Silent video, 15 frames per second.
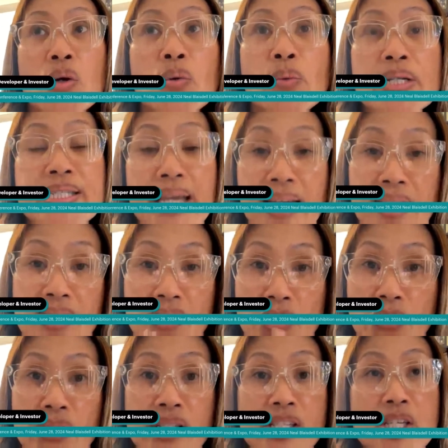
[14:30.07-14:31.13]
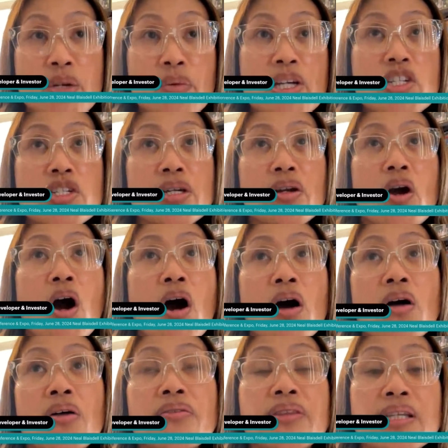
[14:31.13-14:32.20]
So we take into consideration
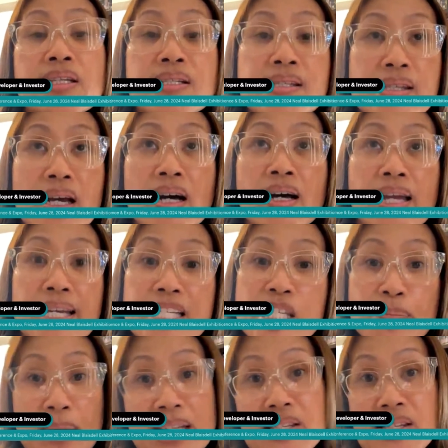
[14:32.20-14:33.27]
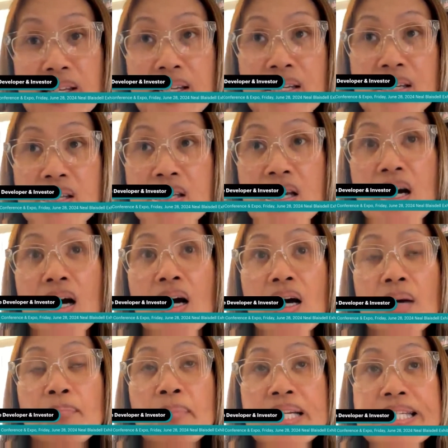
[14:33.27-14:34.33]
all these expenses,
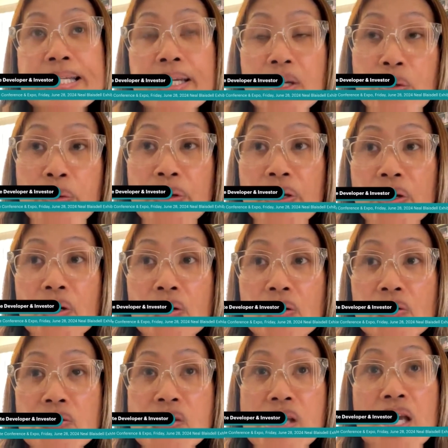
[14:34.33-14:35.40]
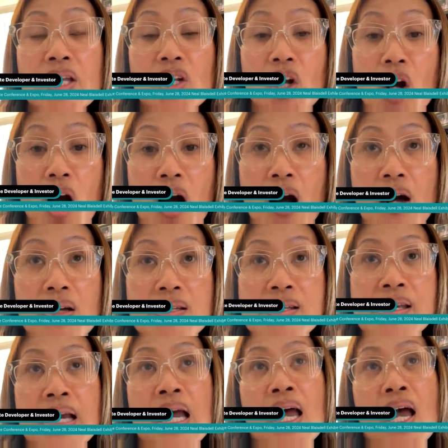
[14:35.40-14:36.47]
materials, and
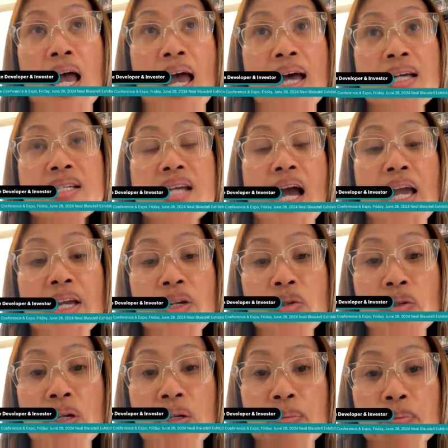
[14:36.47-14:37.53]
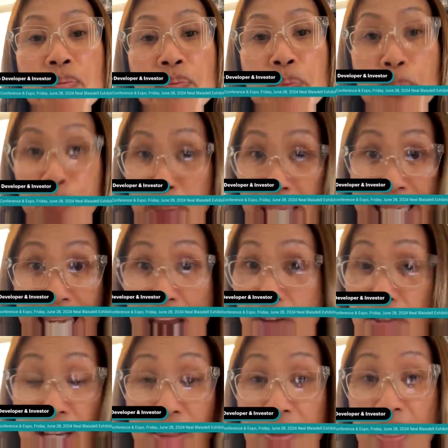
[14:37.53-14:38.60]
costs, and I plug
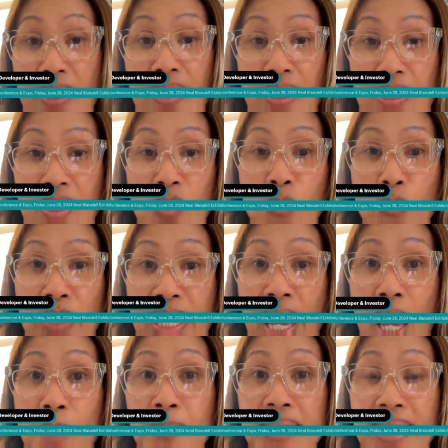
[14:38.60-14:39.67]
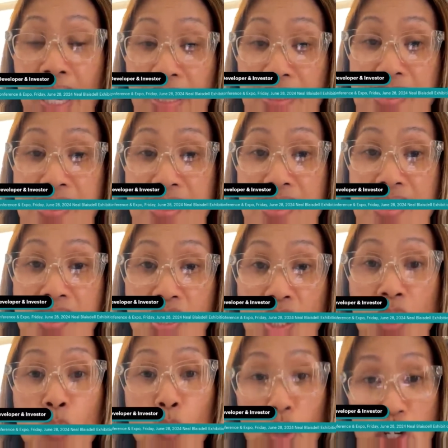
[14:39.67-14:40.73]
everything in a rehab analysis
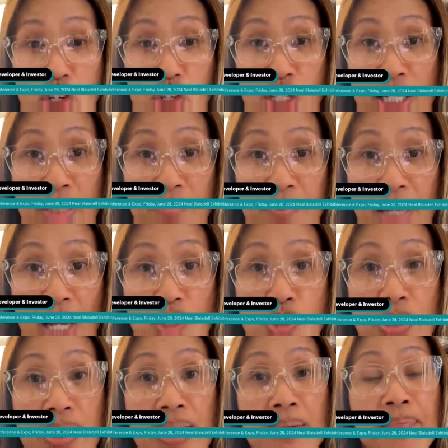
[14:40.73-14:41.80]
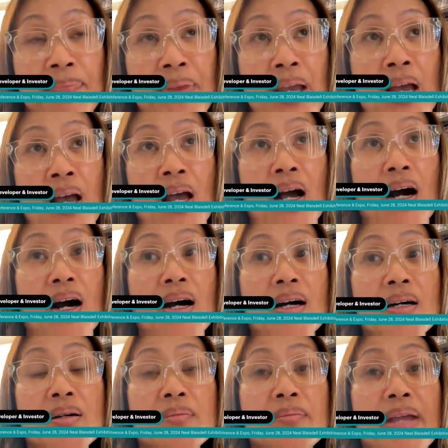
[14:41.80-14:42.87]
worksheet, actually.
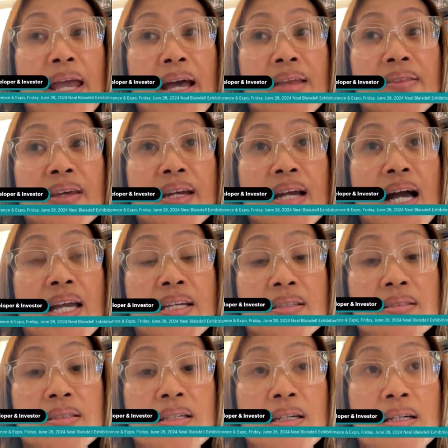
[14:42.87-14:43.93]
And then I